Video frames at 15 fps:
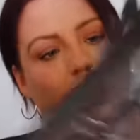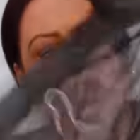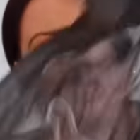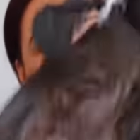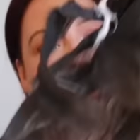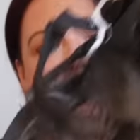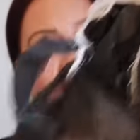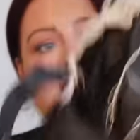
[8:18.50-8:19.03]

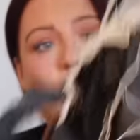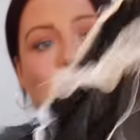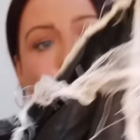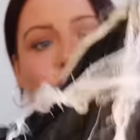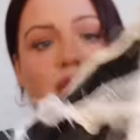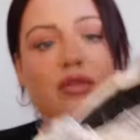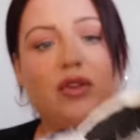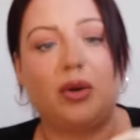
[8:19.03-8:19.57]
See, because I
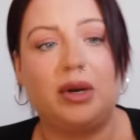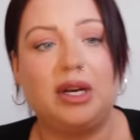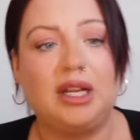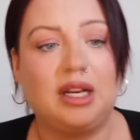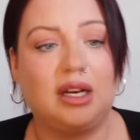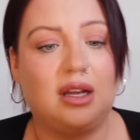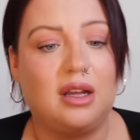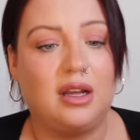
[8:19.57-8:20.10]
want to throw
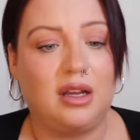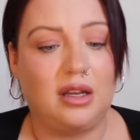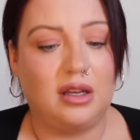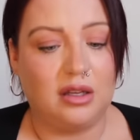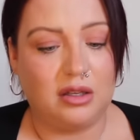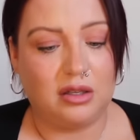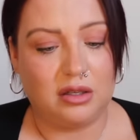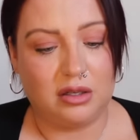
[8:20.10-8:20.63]

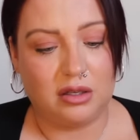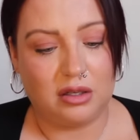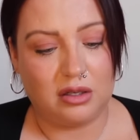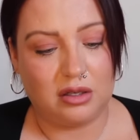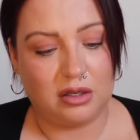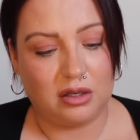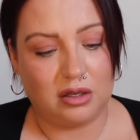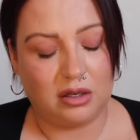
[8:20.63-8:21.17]
a
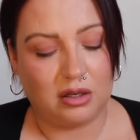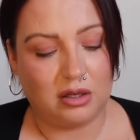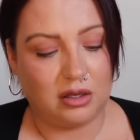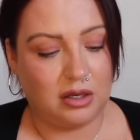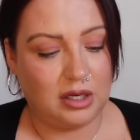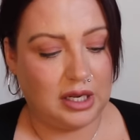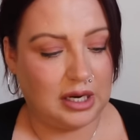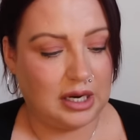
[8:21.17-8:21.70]

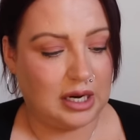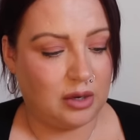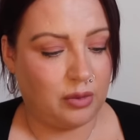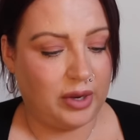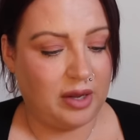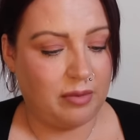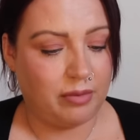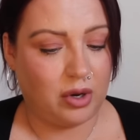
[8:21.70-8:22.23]
little
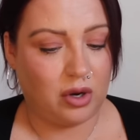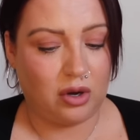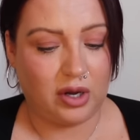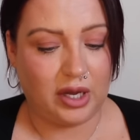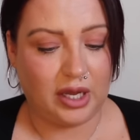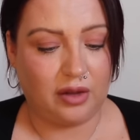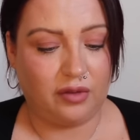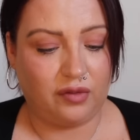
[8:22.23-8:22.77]
Halloween
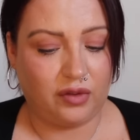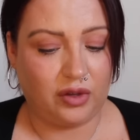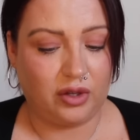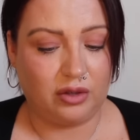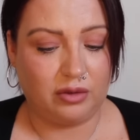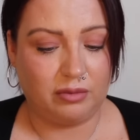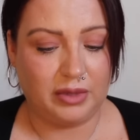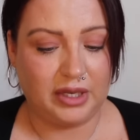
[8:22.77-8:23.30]
party
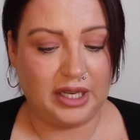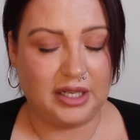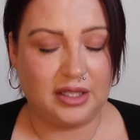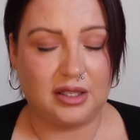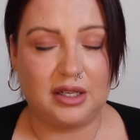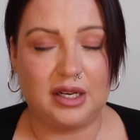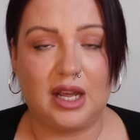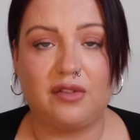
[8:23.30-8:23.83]
for my
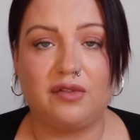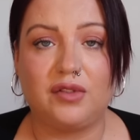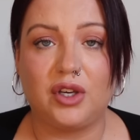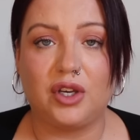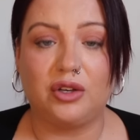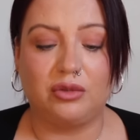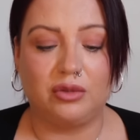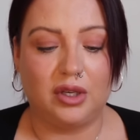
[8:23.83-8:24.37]
niece and
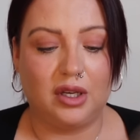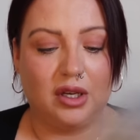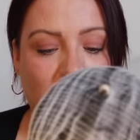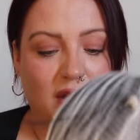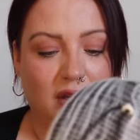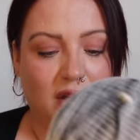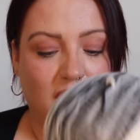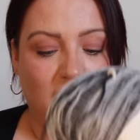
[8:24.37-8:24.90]
nephew
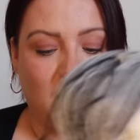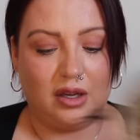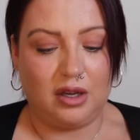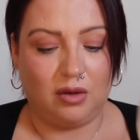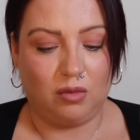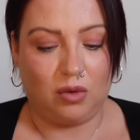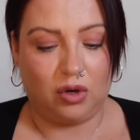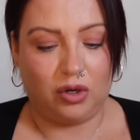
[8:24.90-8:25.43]

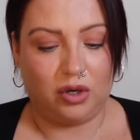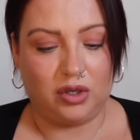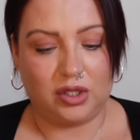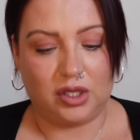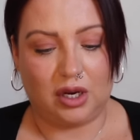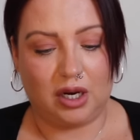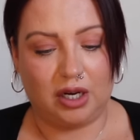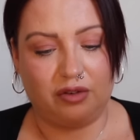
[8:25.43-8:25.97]
and whatnot,
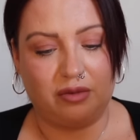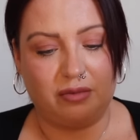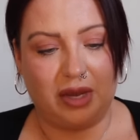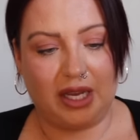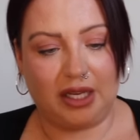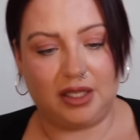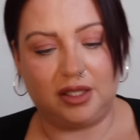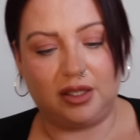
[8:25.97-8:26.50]
Tyler and
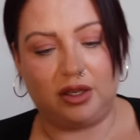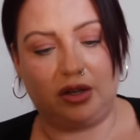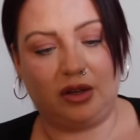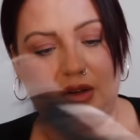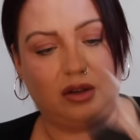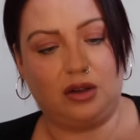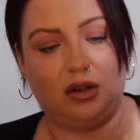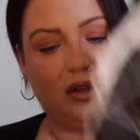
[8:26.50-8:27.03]

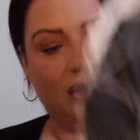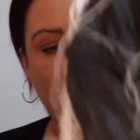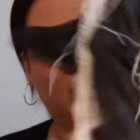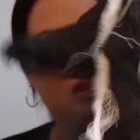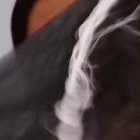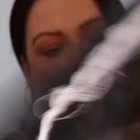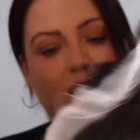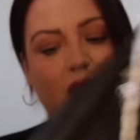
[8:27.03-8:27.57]
Mason.
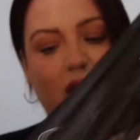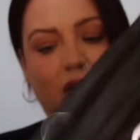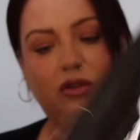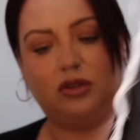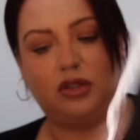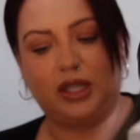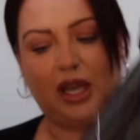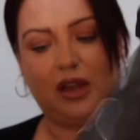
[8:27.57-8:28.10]
You know,
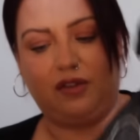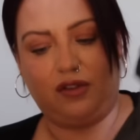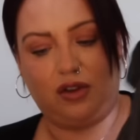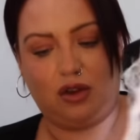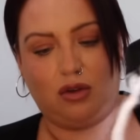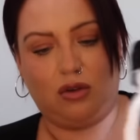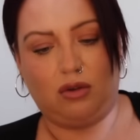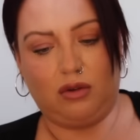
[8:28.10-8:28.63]
just get a
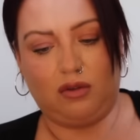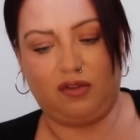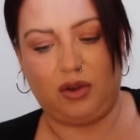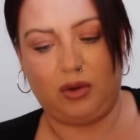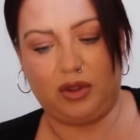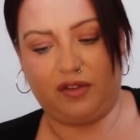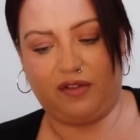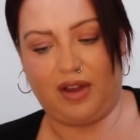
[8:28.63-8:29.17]

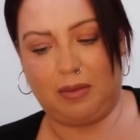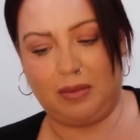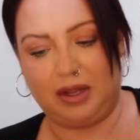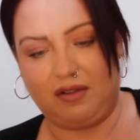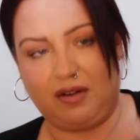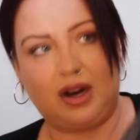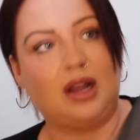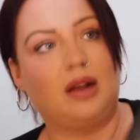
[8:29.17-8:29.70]
few of the
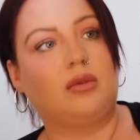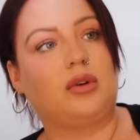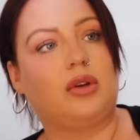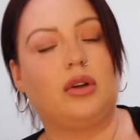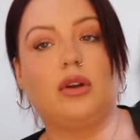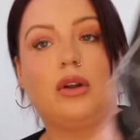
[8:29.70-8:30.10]
family around